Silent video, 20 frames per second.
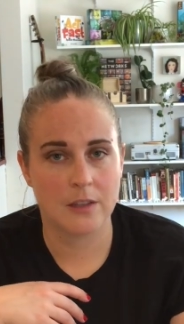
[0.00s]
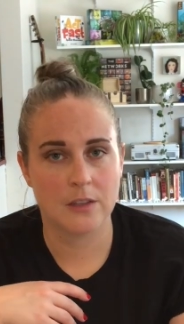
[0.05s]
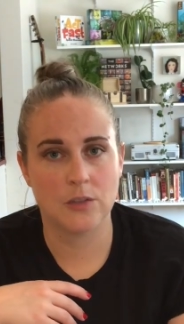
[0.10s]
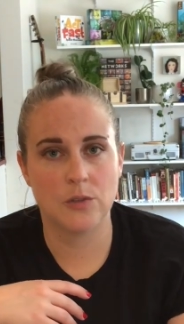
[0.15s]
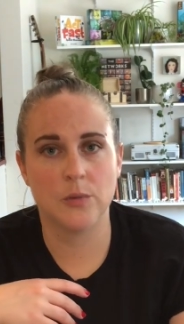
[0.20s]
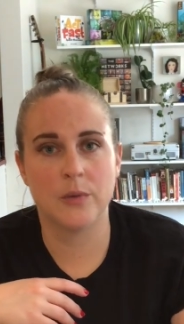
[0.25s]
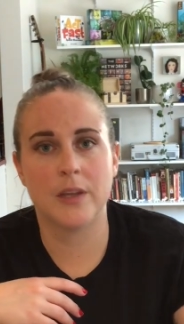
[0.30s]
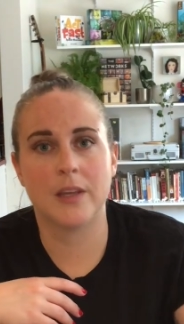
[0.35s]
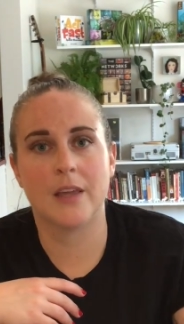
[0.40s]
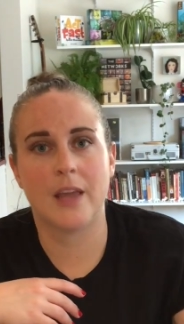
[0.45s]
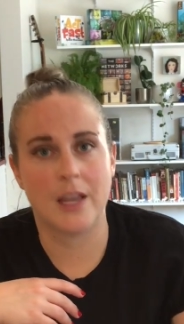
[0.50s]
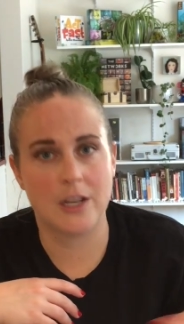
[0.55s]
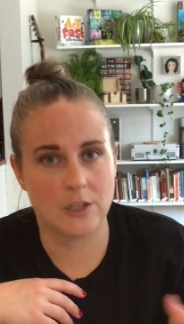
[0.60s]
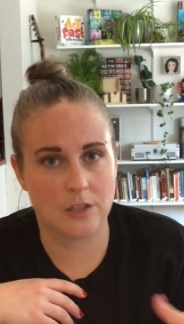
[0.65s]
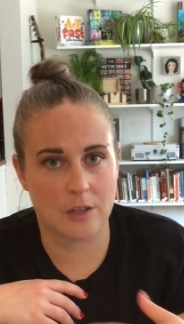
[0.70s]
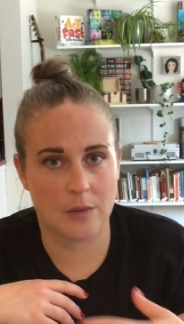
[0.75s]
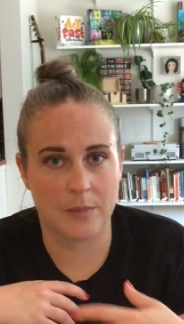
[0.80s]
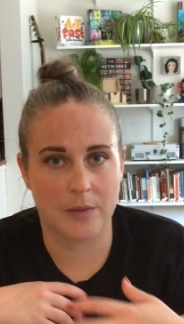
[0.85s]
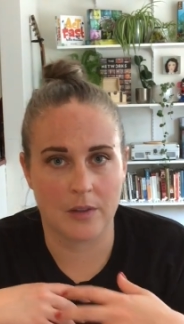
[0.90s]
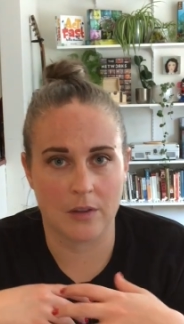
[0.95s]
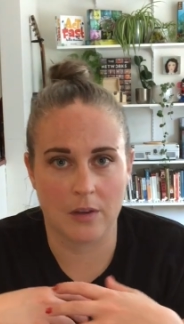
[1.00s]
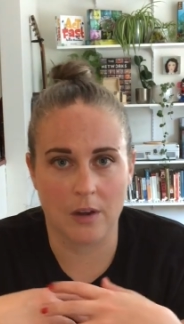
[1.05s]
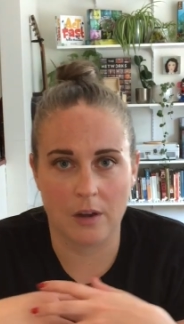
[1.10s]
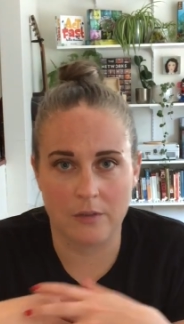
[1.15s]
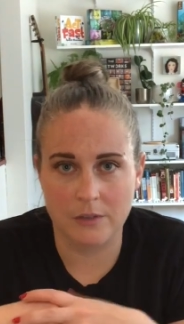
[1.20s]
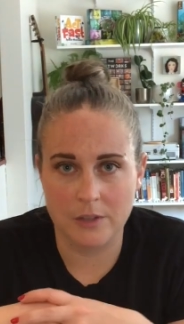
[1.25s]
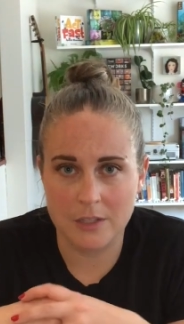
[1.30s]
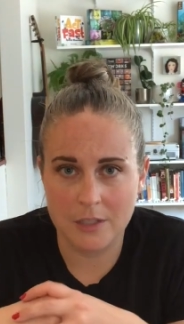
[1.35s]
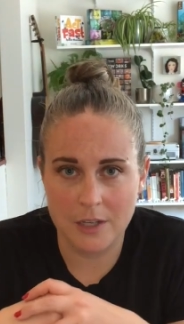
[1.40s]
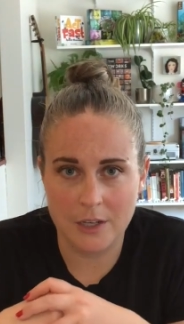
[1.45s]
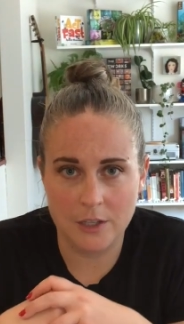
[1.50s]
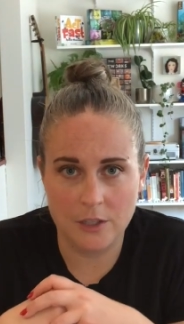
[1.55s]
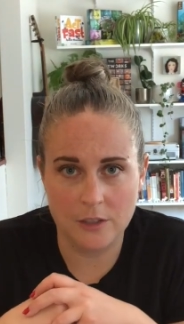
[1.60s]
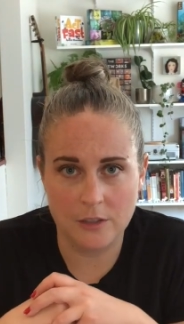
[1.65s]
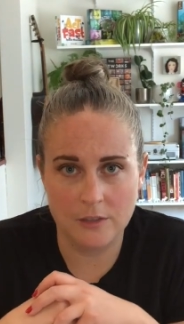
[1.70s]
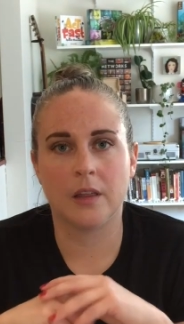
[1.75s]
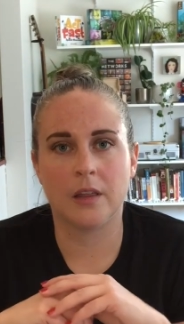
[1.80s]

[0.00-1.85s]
To engage them in the conversation.